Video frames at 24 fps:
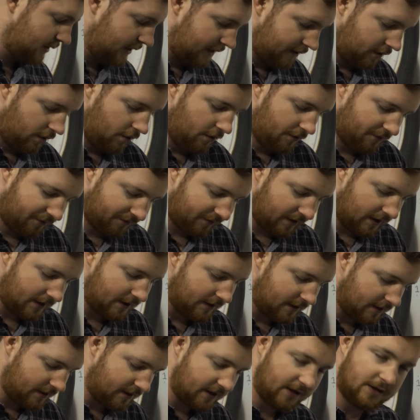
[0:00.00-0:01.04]
now the whole front
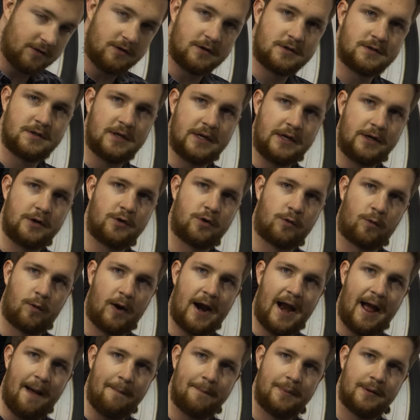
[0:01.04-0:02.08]
of the thing looks like
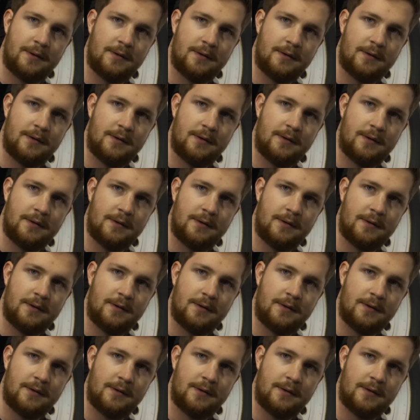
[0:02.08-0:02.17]
crap.